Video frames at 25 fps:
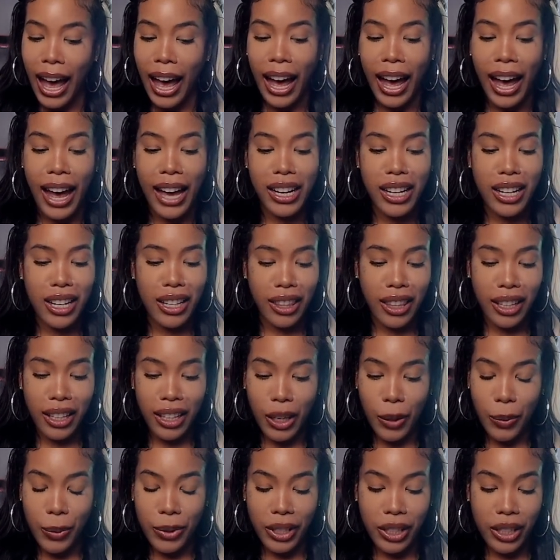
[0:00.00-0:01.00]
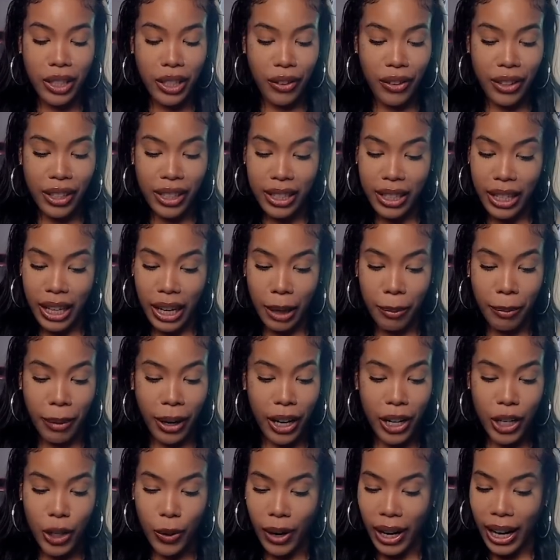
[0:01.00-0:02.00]
I didn't think it was a serious thing,
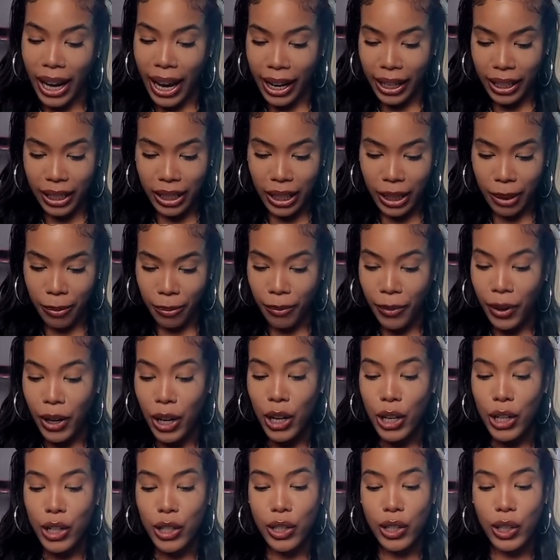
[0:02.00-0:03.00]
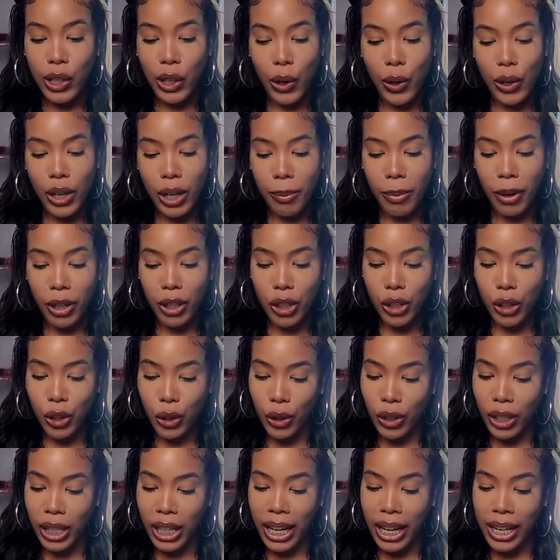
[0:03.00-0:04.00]
but I knew I liked him. Slowly but
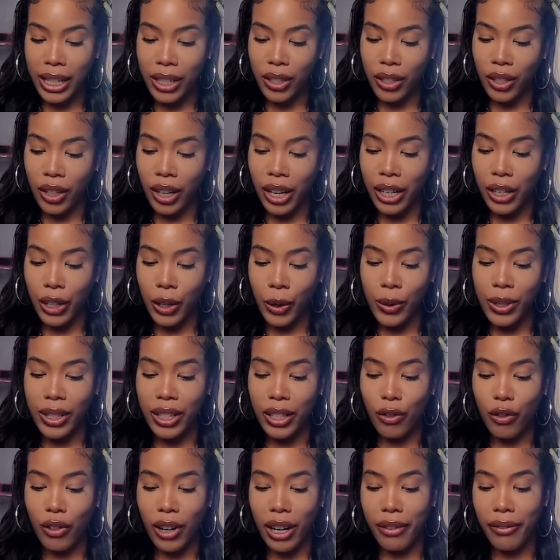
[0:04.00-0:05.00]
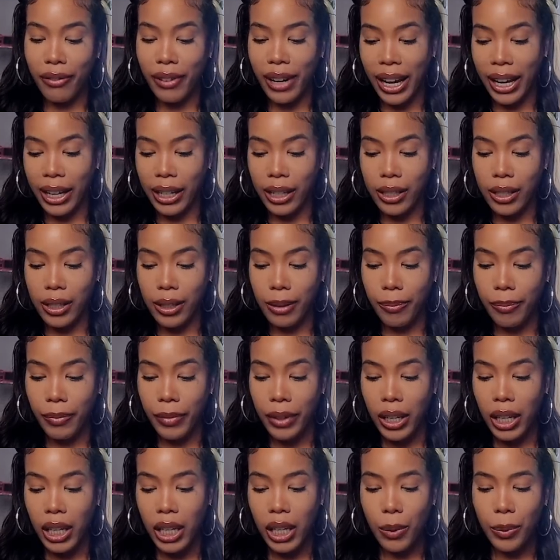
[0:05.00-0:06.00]
surely, I started noticing red flags.
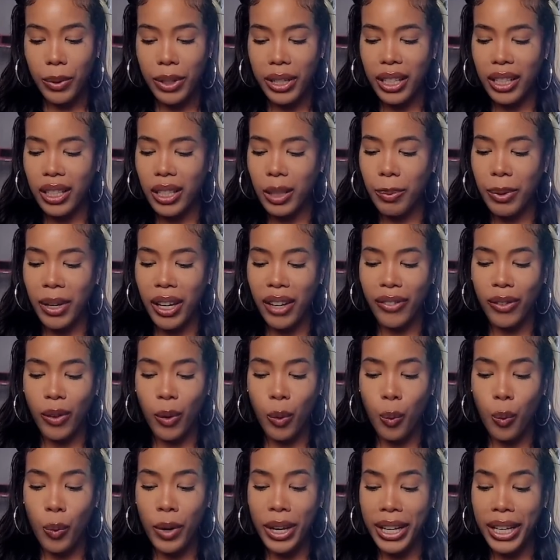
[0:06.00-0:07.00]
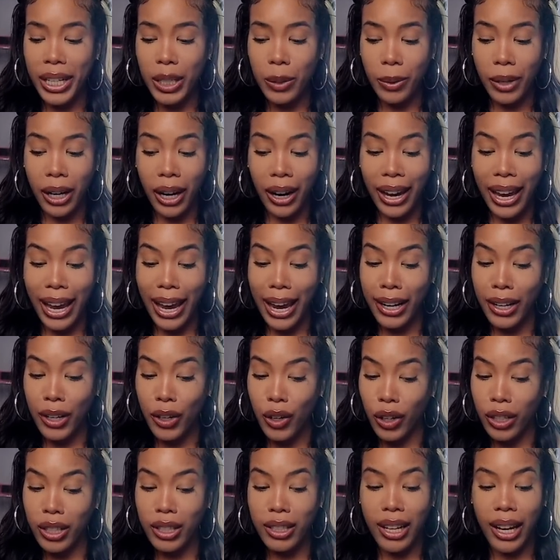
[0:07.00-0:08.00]
He would disappear for weeks without any
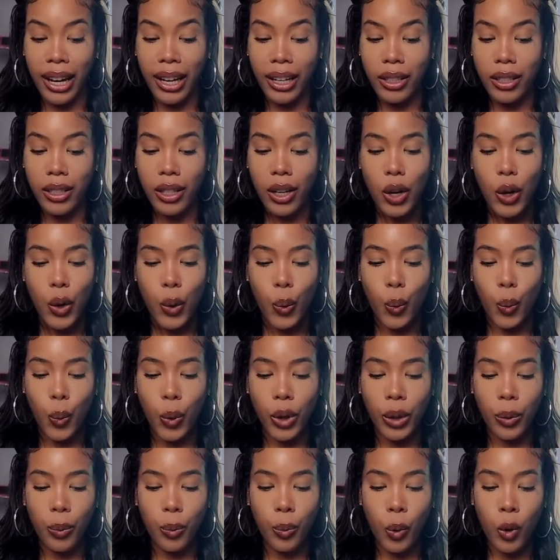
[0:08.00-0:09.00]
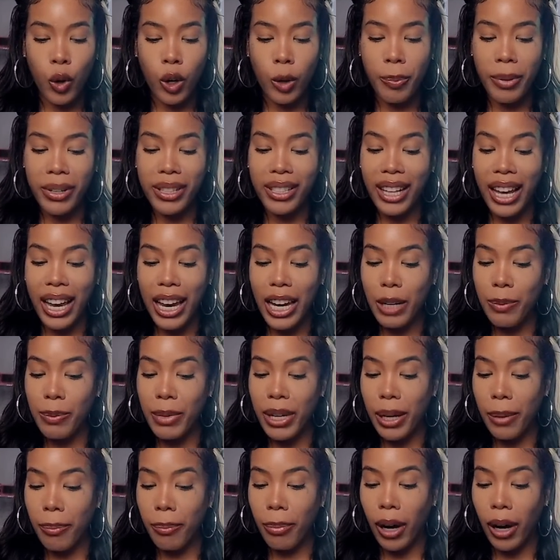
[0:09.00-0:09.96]
contact, wouldn't walk beside me in